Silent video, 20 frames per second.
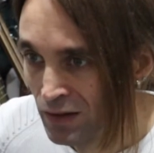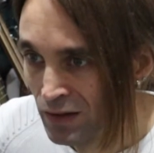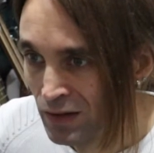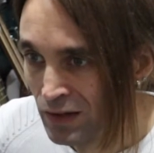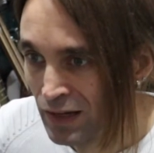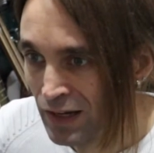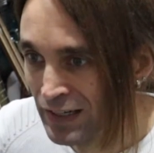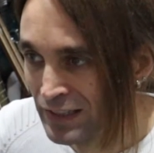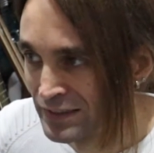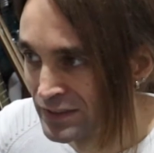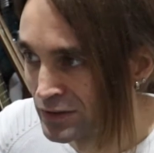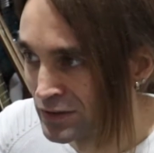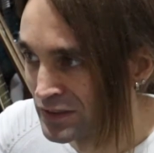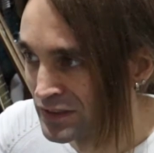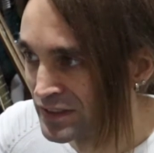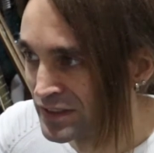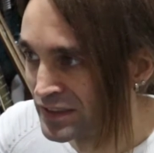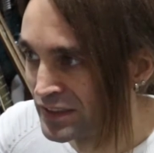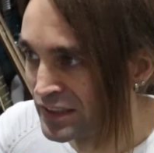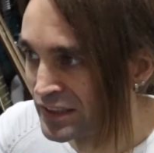as you can
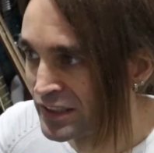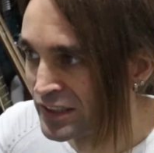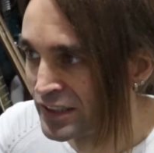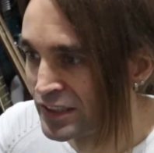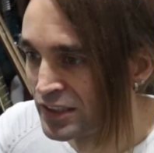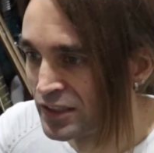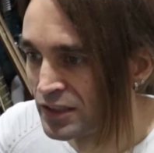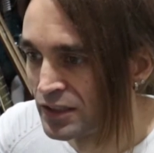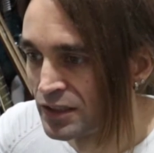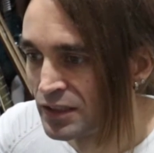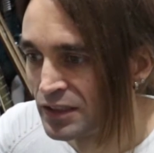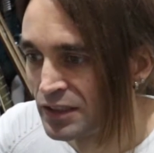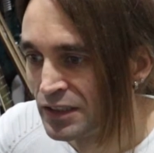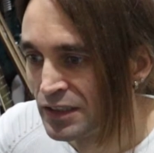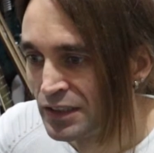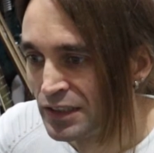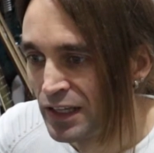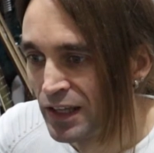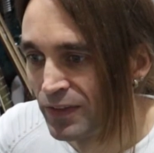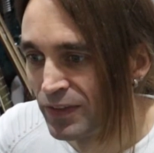see here
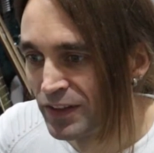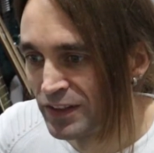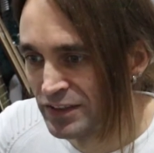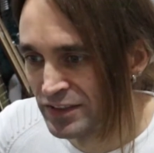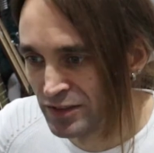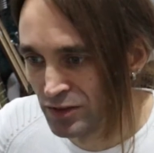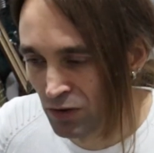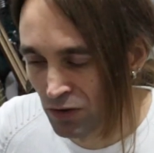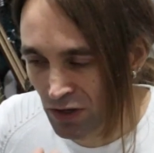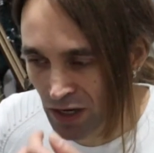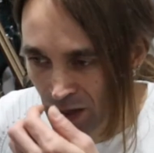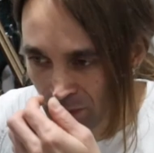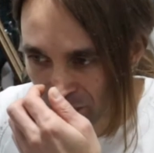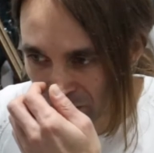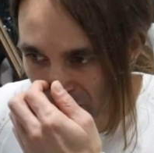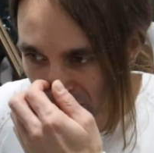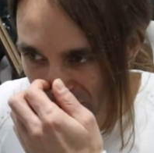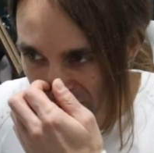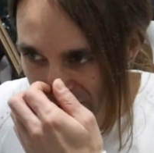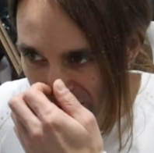in this song, I'm
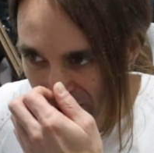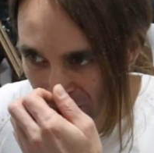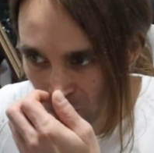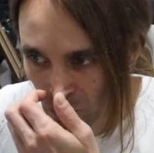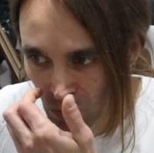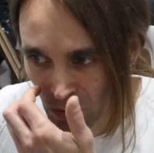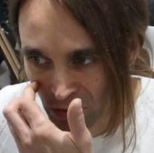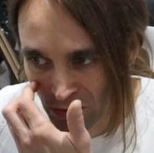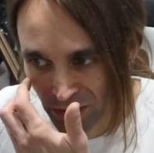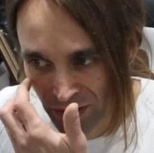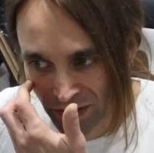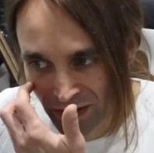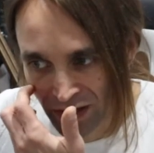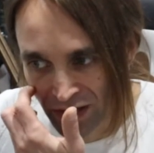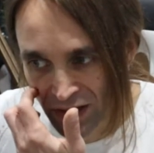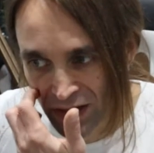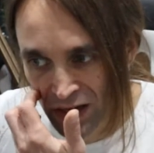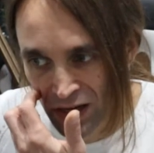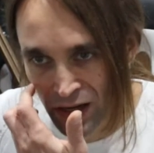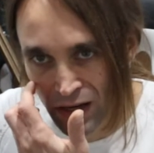using one
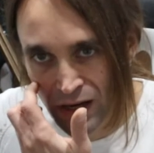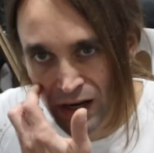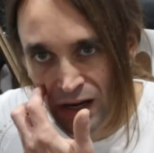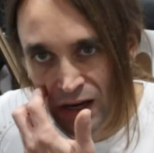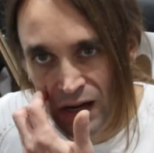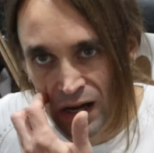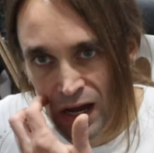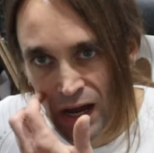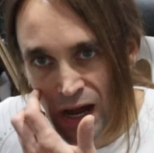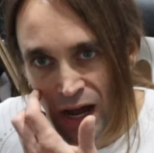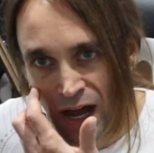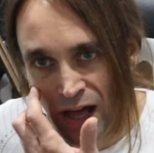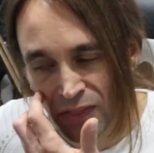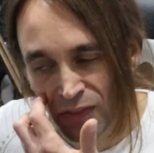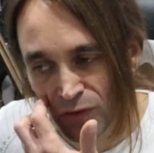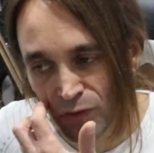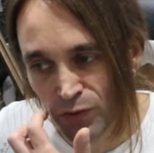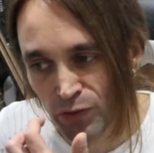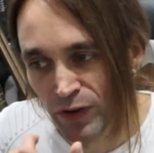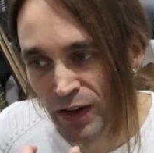other
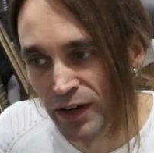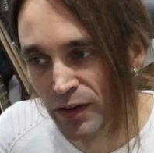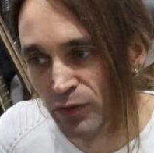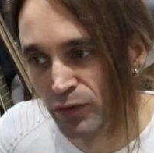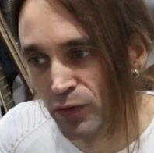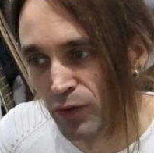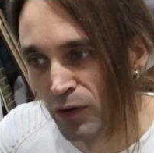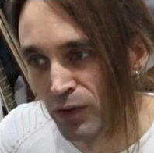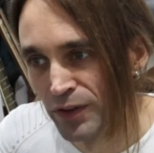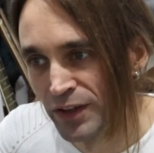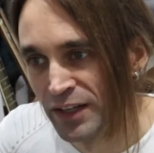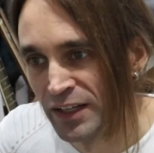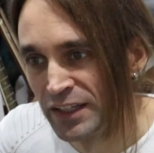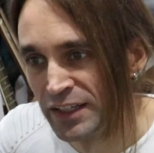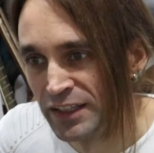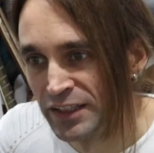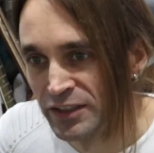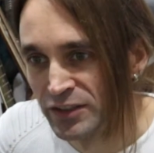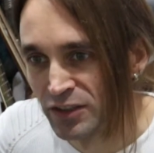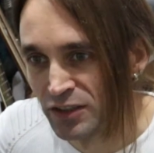fader for the clean
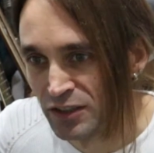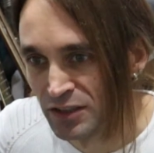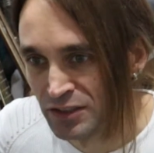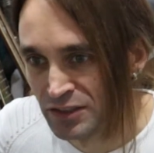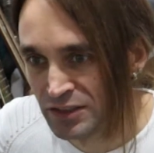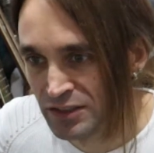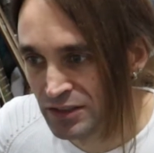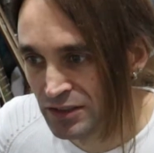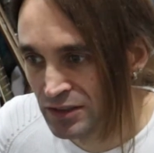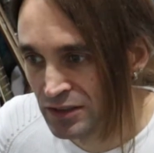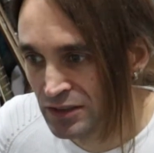guitars.